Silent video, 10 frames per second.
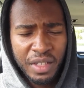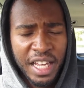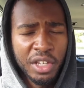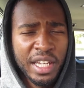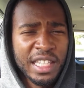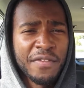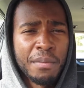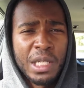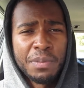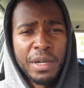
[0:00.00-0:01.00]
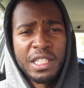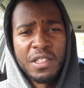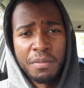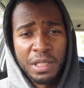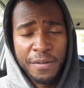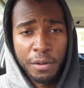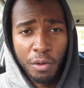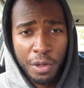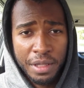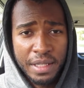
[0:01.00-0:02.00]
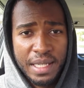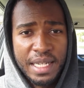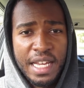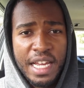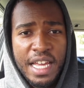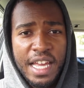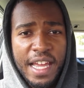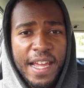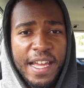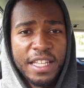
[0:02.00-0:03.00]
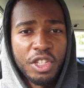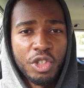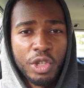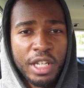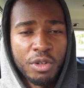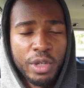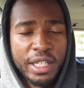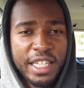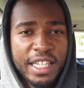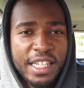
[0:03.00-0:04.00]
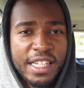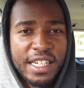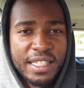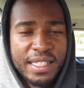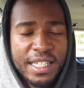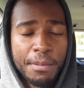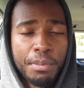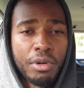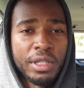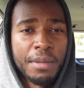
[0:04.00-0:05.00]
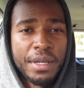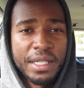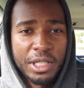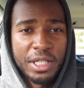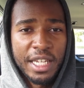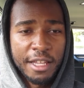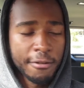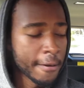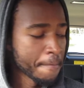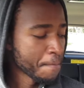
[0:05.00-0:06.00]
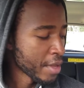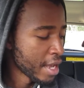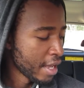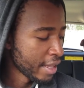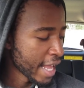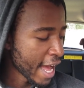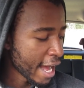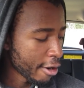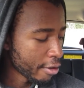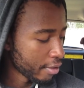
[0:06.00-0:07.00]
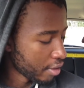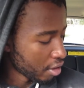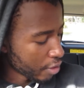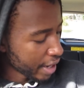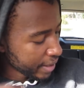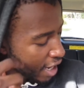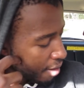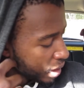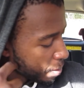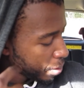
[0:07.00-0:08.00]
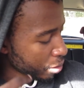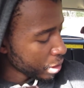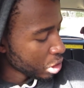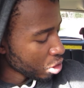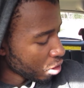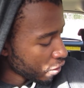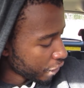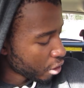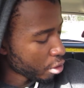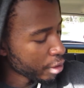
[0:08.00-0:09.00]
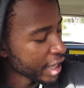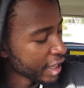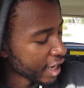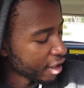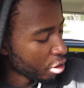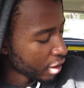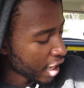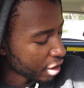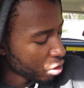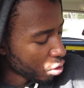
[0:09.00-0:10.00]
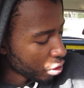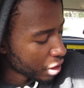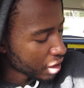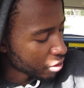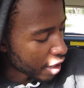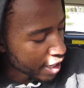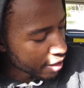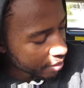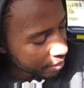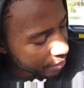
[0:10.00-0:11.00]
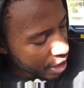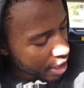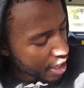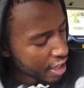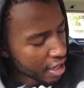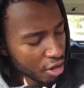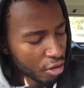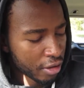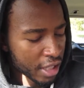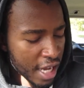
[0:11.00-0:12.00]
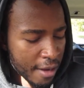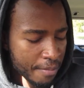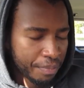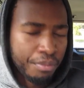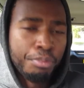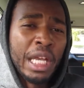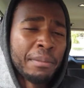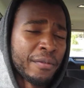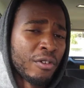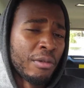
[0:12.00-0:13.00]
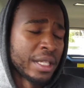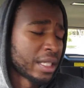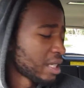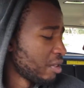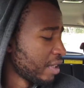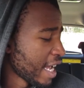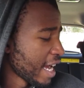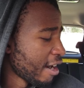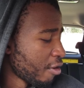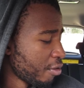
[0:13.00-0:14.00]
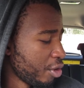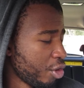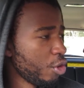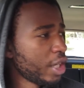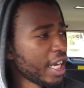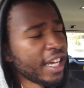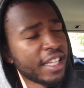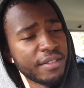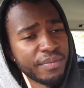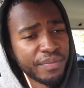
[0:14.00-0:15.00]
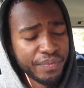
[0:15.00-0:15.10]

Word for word: and you get different perspectives from different authors and you can really start putting the pieces together. Now, right now I'm in the process of creating an online course, right? on um, peak performance on how you can